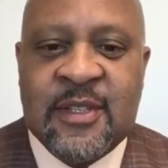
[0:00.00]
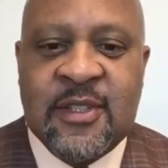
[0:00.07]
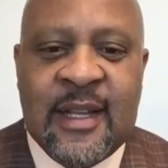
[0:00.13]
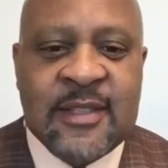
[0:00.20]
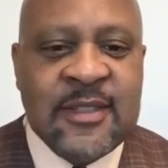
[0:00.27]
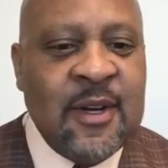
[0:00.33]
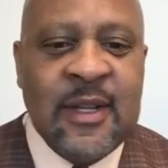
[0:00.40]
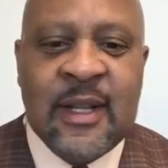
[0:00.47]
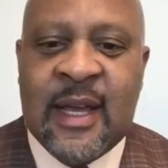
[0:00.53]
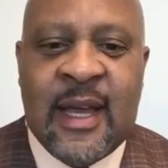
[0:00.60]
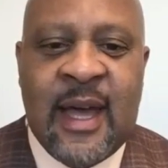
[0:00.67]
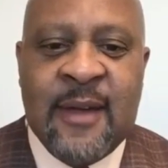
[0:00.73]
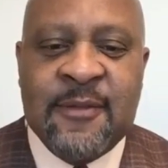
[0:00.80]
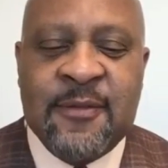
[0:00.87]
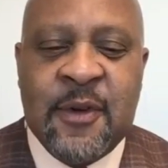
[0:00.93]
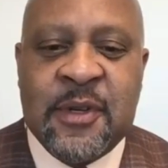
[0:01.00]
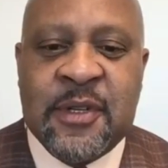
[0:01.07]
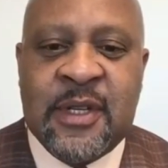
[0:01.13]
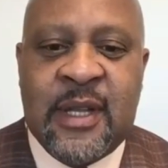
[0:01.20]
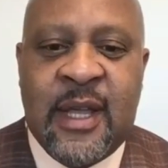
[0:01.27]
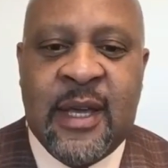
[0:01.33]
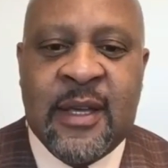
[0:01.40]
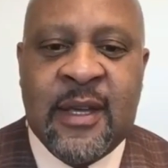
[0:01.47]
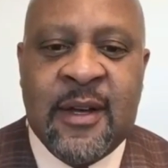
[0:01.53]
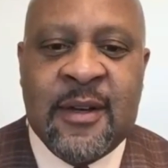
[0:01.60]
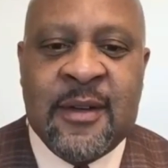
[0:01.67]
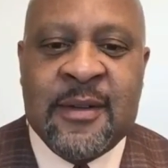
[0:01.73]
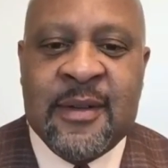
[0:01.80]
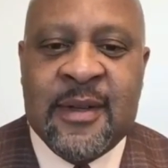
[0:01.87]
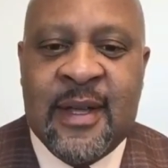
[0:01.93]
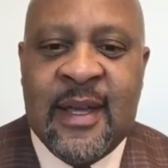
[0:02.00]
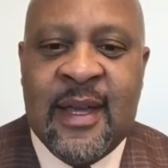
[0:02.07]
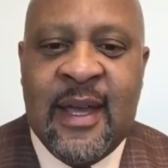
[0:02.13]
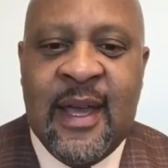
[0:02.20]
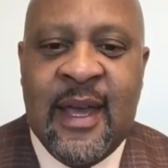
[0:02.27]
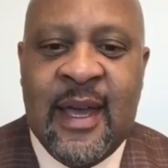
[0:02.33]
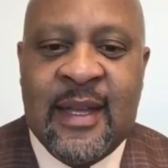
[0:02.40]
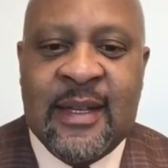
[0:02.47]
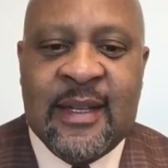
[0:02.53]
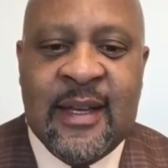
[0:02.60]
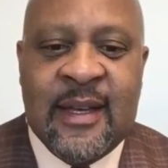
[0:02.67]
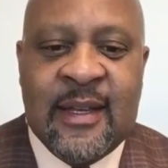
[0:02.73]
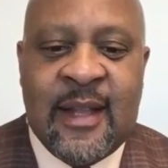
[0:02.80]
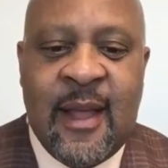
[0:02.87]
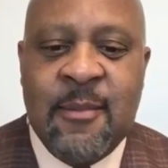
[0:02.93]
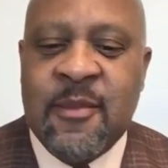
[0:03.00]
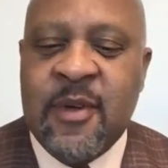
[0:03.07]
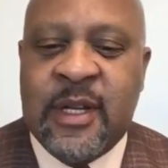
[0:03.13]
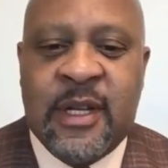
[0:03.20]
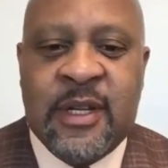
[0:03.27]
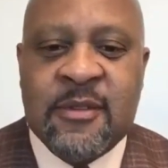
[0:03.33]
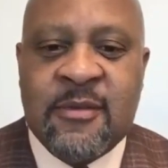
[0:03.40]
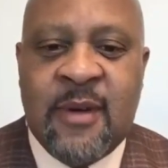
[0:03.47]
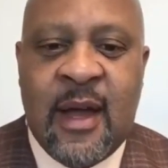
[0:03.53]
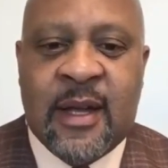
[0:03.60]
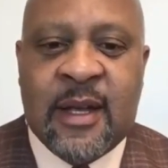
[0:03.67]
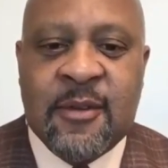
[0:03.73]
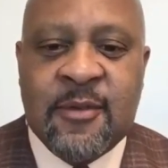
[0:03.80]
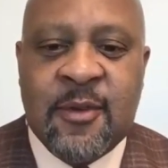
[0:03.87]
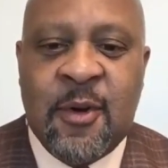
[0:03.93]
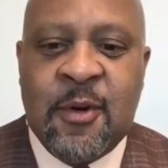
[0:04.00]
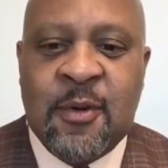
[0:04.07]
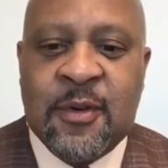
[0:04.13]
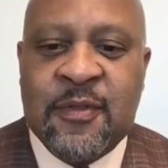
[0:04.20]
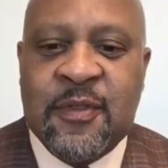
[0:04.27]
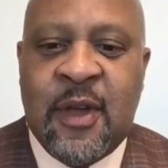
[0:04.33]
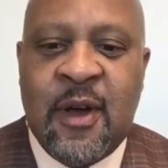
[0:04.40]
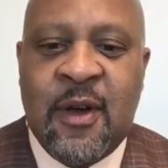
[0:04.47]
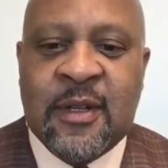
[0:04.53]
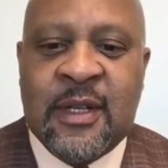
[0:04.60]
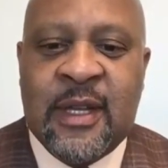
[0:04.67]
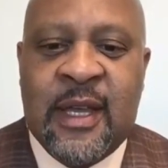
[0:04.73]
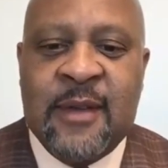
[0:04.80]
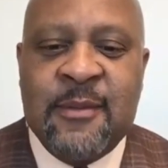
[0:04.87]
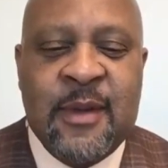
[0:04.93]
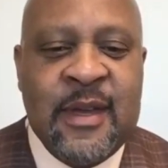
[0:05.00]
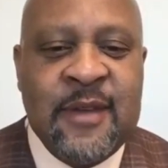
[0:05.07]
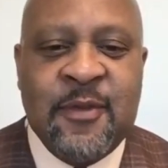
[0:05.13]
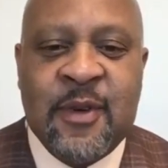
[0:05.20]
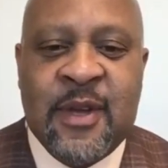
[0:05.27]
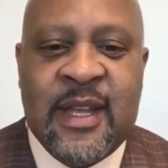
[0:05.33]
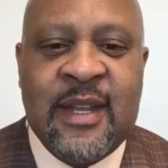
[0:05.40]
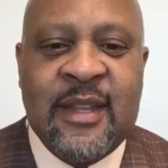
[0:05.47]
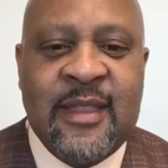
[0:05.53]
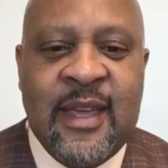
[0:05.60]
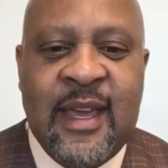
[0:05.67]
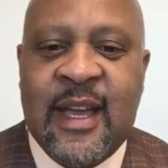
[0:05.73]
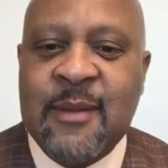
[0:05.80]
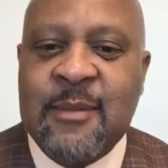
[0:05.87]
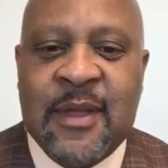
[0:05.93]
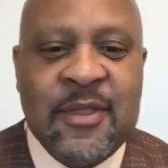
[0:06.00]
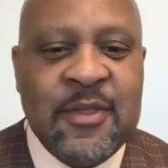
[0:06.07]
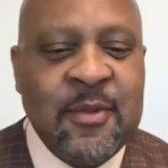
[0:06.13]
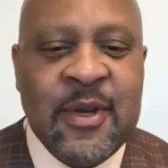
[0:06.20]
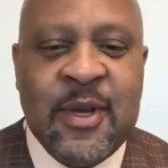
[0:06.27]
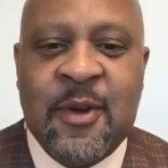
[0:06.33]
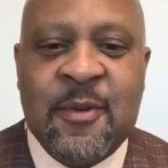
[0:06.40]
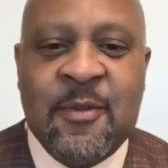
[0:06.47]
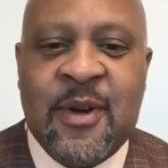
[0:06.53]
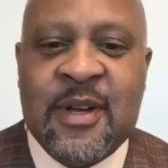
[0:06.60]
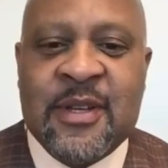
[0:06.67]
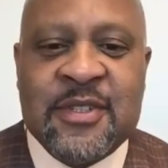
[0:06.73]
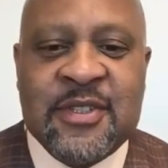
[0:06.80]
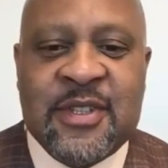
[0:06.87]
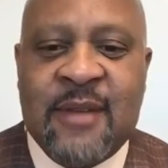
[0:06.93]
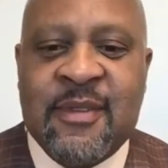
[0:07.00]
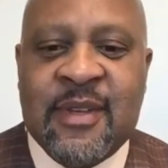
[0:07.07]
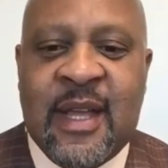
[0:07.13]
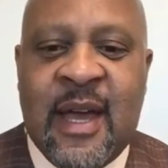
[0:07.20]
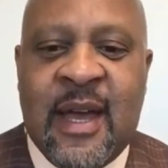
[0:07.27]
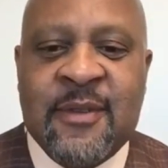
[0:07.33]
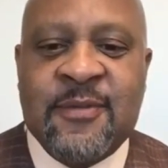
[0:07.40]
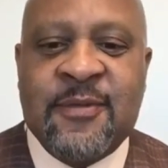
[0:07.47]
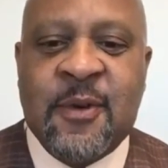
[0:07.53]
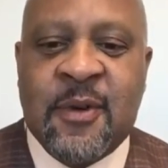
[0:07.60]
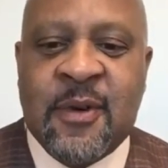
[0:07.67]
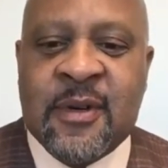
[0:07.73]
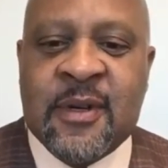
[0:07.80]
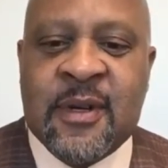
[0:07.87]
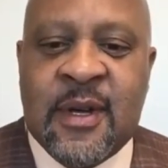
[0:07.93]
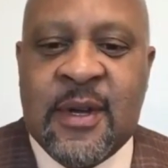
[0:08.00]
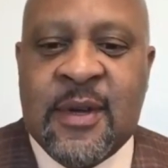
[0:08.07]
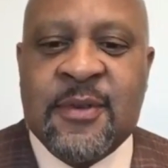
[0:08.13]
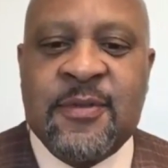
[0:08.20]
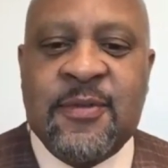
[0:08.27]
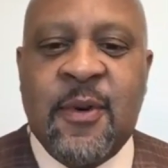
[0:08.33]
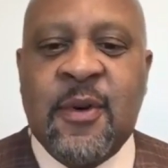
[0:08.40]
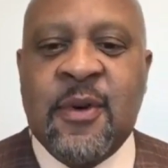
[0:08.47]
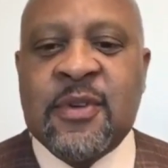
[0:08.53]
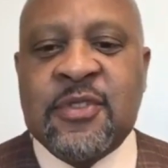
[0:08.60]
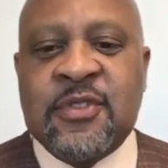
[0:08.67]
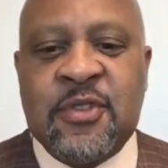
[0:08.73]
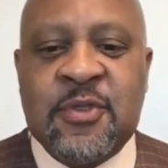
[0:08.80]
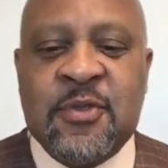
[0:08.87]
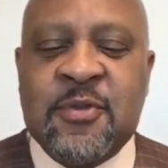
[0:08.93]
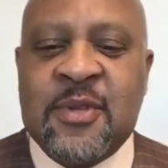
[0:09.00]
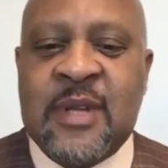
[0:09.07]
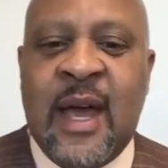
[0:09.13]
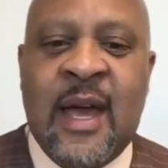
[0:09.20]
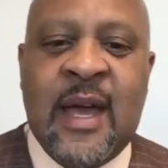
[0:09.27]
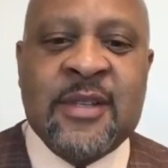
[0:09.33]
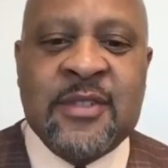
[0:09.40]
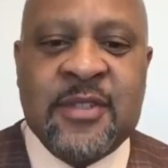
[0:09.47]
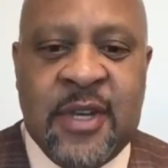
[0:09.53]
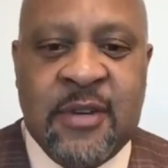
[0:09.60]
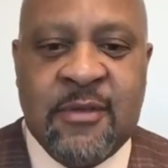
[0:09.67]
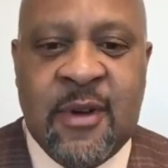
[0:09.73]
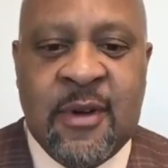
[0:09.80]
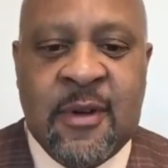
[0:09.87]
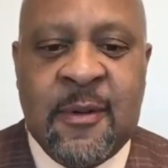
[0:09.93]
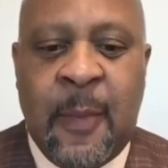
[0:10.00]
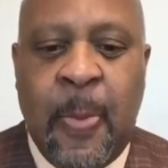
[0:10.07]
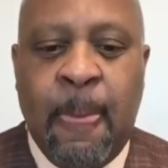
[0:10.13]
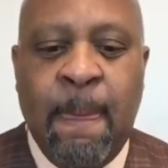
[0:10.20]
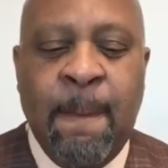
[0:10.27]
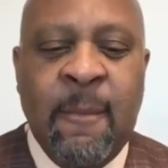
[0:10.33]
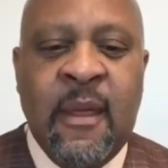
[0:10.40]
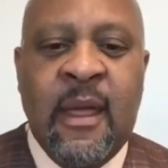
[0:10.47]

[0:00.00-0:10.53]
Uh, that's all I got for you today, y'all. And uh, I'm ready to rock and roll. If y'all need me for anything, I'm at three oh one, seven nine four, four two nine zero.